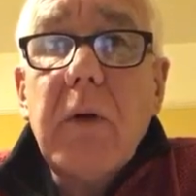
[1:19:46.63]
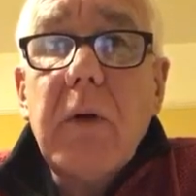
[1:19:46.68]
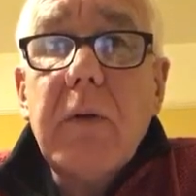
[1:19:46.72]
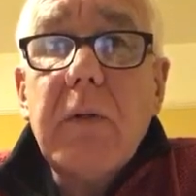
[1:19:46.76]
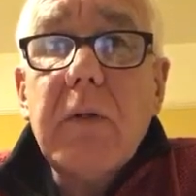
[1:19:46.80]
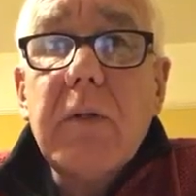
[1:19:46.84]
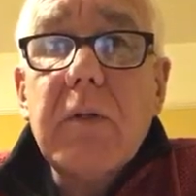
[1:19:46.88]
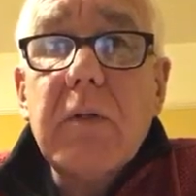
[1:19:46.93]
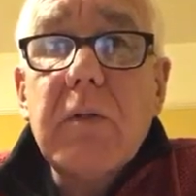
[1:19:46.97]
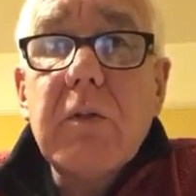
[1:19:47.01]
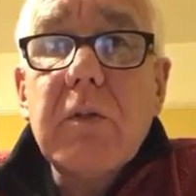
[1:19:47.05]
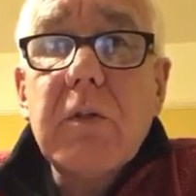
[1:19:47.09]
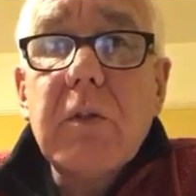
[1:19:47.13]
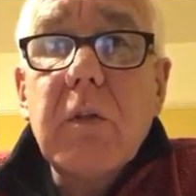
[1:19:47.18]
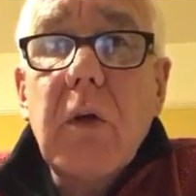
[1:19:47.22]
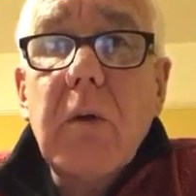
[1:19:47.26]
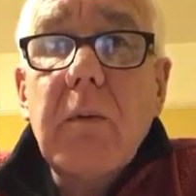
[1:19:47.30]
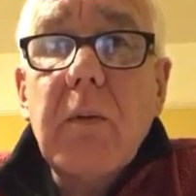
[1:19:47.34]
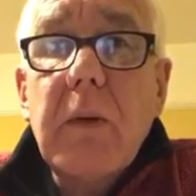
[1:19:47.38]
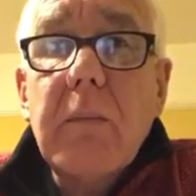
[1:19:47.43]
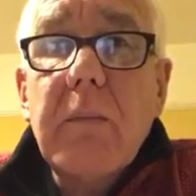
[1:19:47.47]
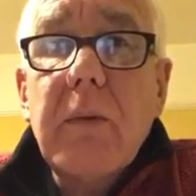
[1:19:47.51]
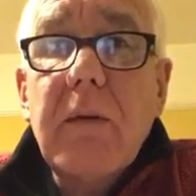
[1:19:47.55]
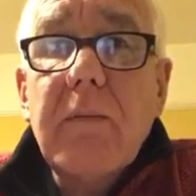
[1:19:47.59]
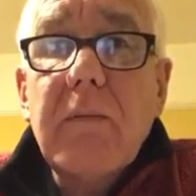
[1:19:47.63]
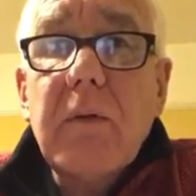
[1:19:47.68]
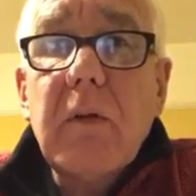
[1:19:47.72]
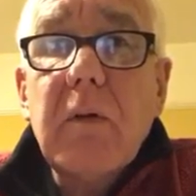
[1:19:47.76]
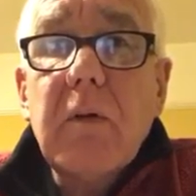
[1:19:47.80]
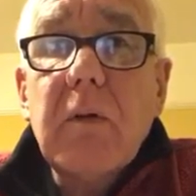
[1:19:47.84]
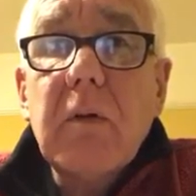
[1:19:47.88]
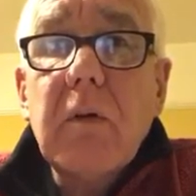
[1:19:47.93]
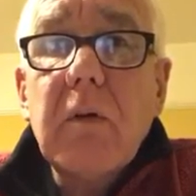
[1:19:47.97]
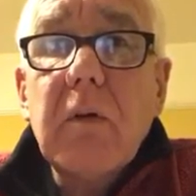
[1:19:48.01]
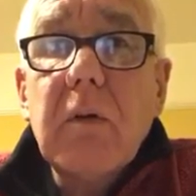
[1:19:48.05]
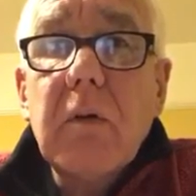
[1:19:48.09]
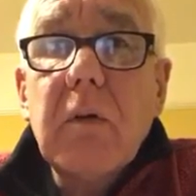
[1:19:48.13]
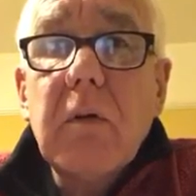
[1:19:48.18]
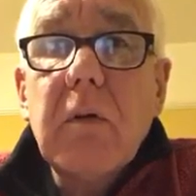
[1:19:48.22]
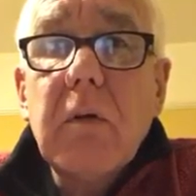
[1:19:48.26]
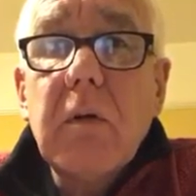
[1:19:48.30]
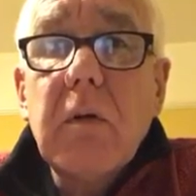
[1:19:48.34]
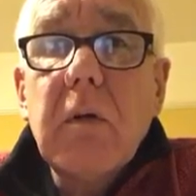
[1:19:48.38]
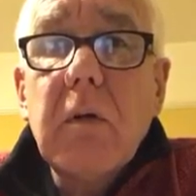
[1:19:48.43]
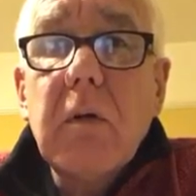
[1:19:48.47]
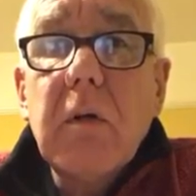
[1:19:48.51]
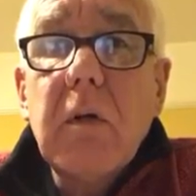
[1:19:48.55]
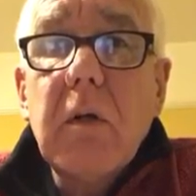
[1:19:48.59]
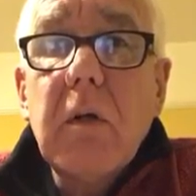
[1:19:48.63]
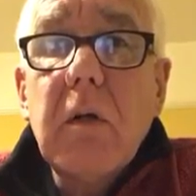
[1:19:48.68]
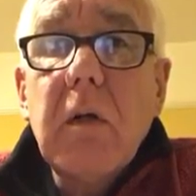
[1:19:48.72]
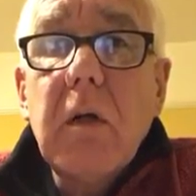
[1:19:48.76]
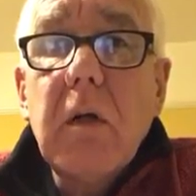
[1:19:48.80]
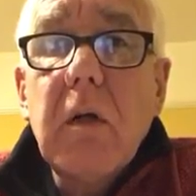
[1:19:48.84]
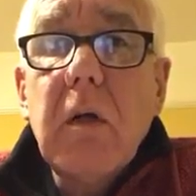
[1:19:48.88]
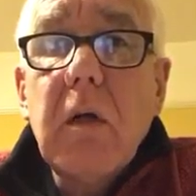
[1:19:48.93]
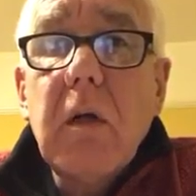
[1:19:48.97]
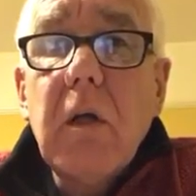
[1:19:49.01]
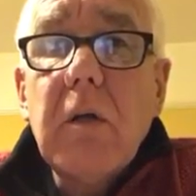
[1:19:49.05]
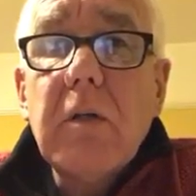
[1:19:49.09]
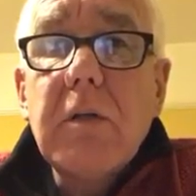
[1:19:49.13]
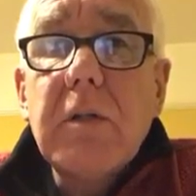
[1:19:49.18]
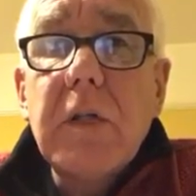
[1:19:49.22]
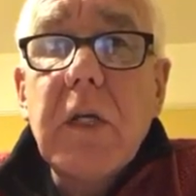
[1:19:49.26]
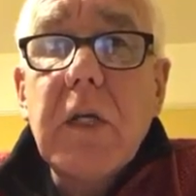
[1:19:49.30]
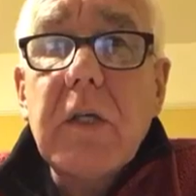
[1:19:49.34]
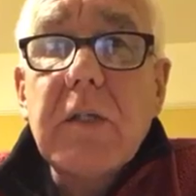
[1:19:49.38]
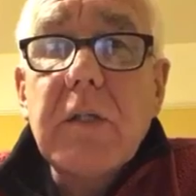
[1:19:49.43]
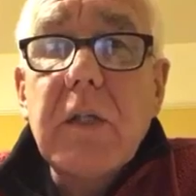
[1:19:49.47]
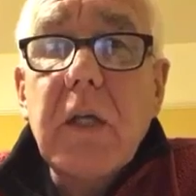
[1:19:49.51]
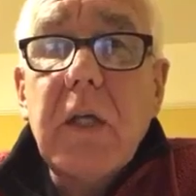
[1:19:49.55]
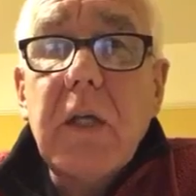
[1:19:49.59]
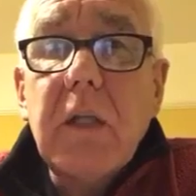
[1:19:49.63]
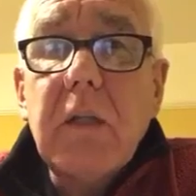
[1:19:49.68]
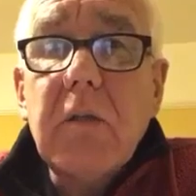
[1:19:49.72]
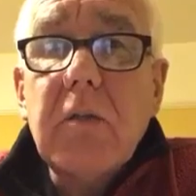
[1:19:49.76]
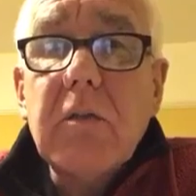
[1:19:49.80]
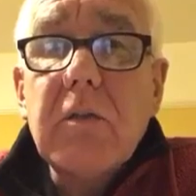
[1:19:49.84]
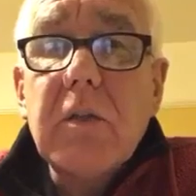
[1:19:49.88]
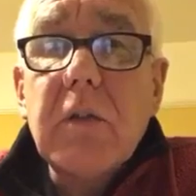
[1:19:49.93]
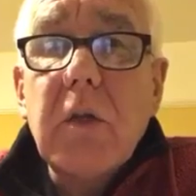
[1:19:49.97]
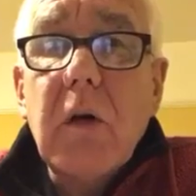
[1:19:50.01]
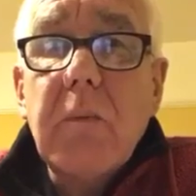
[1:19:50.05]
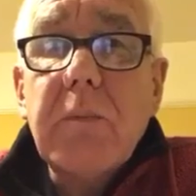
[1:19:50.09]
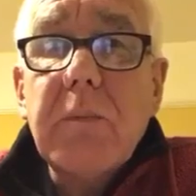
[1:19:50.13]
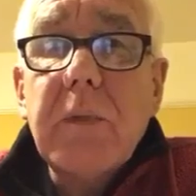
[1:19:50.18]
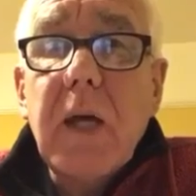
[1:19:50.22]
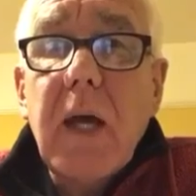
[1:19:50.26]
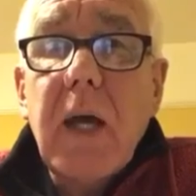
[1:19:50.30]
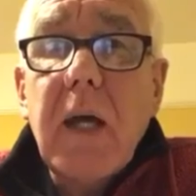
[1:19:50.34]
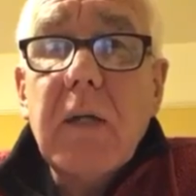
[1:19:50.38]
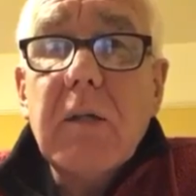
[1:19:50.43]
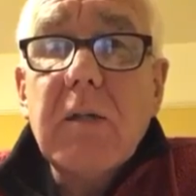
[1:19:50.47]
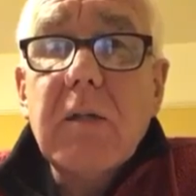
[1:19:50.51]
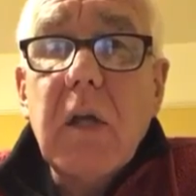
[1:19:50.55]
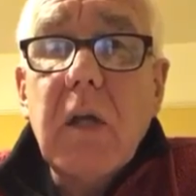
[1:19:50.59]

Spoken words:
did you stop? Let me have a look. 16 you stopped at,